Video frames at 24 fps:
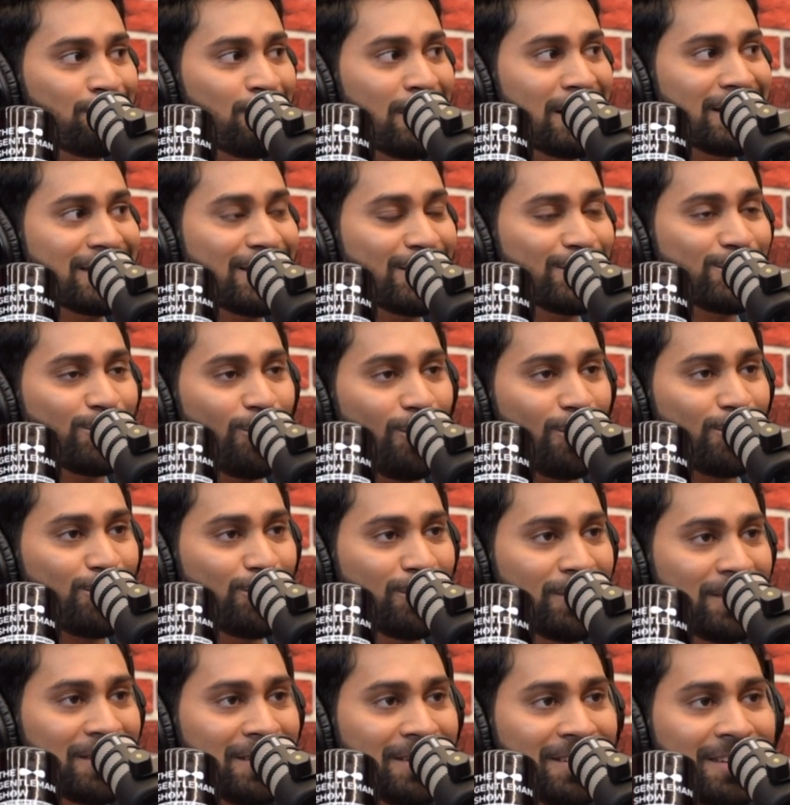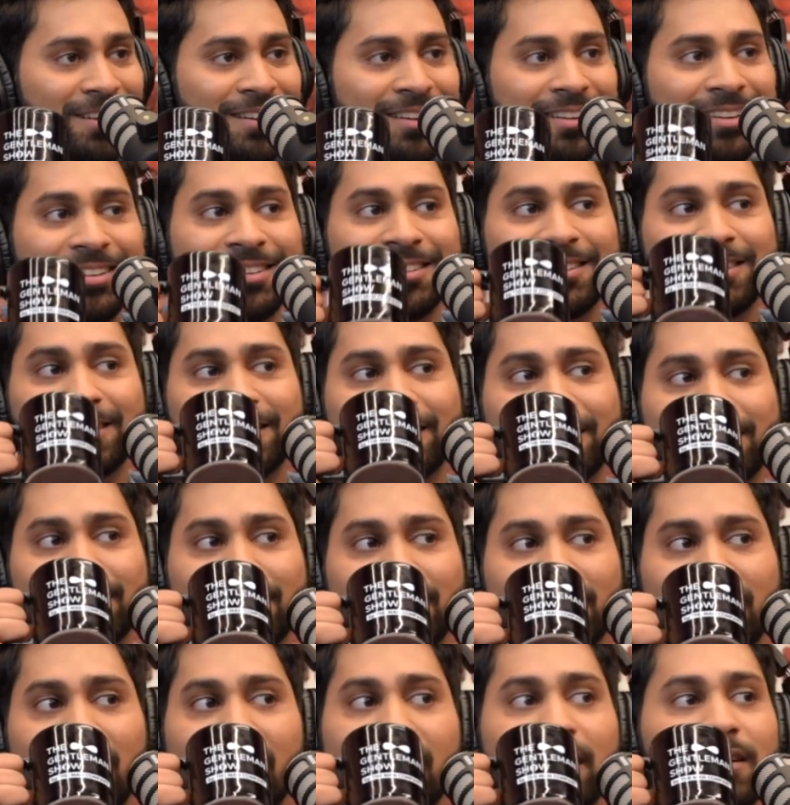makes things awkward. Oh, like
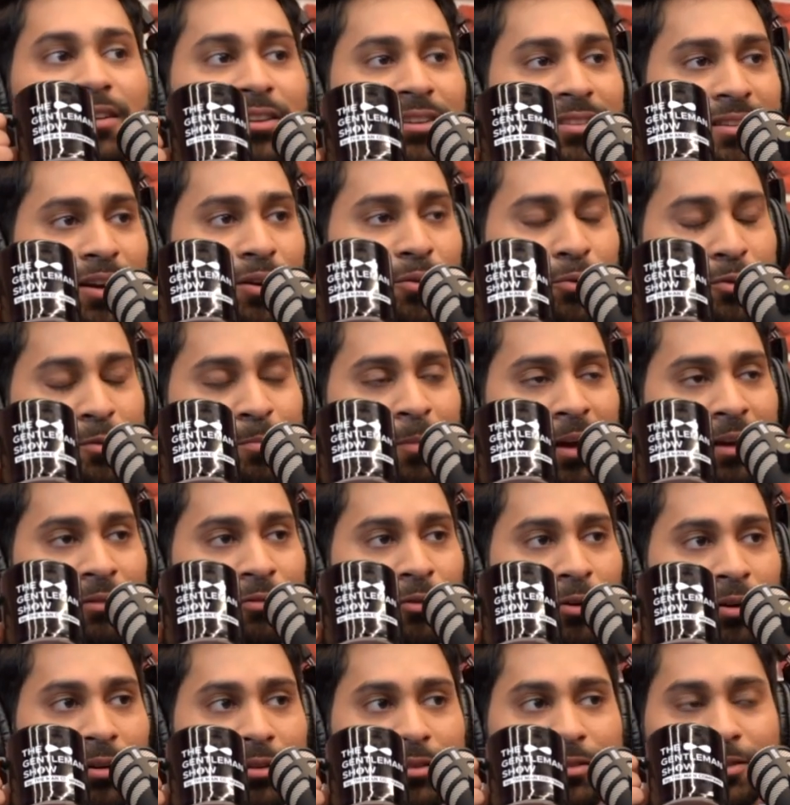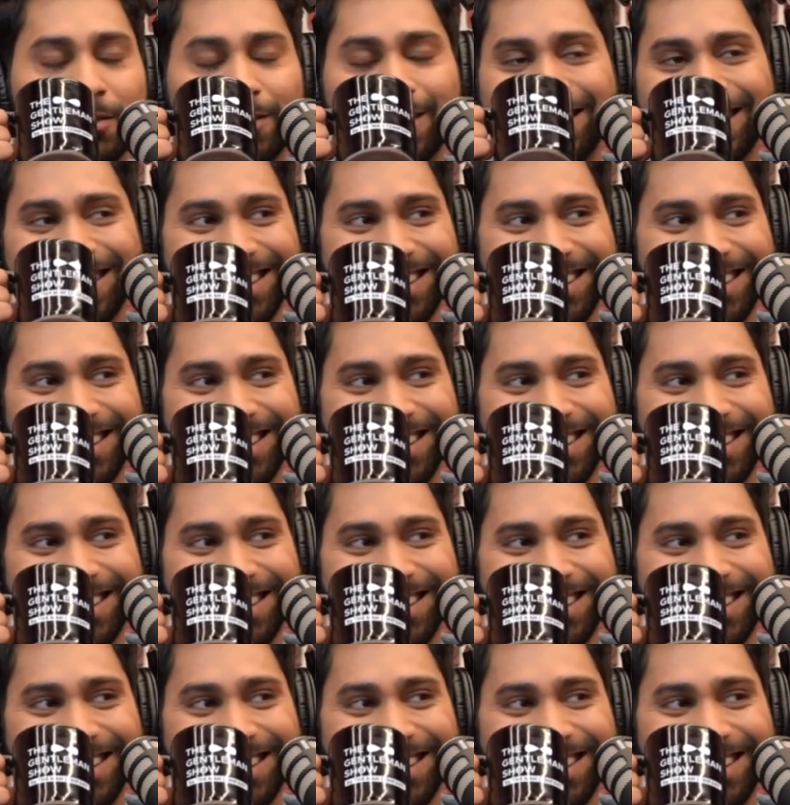that. And turns out it was my fault. So